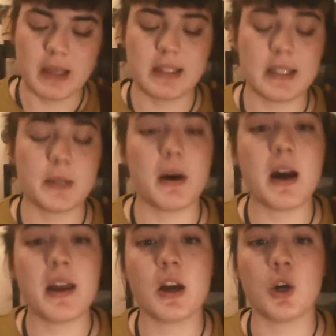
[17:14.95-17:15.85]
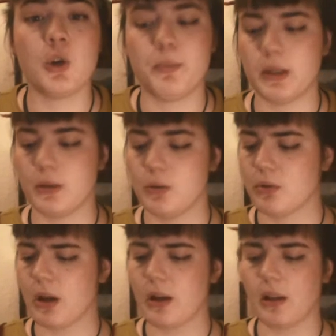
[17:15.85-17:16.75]
So I hope you
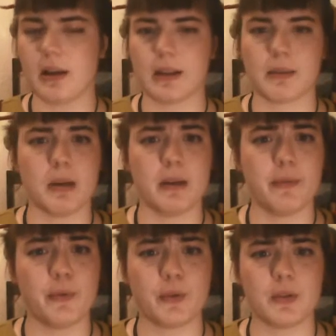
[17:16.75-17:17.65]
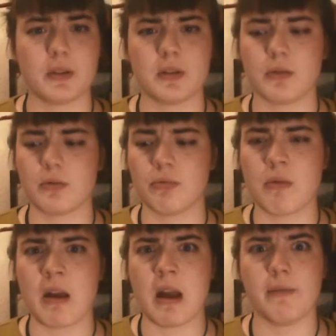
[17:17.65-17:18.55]
kind of like my first
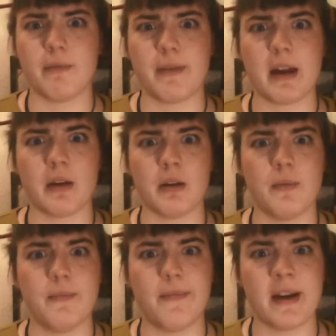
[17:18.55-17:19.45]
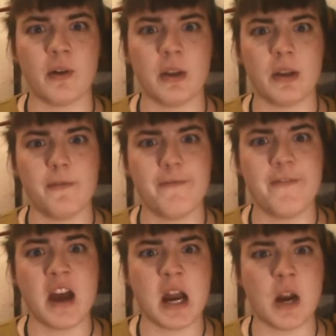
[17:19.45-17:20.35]
very, very,
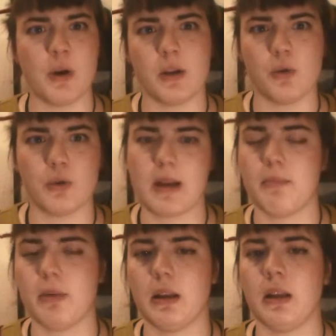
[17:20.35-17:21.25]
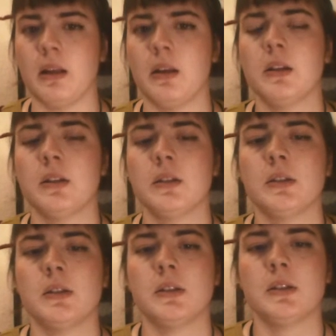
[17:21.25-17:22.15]
very rambly
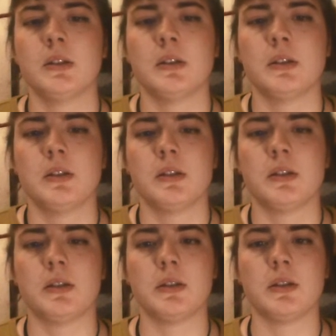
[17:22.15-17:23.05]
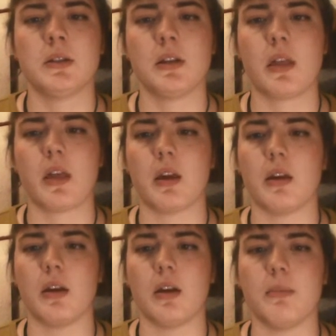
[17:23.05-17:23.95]

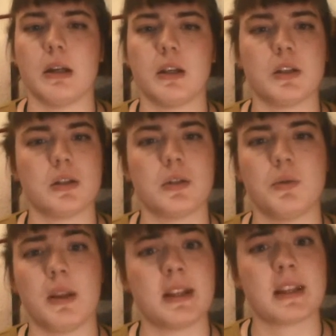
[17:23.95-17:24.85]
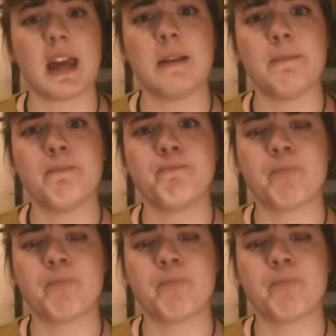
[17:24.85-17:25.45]
thing. I might just do this again.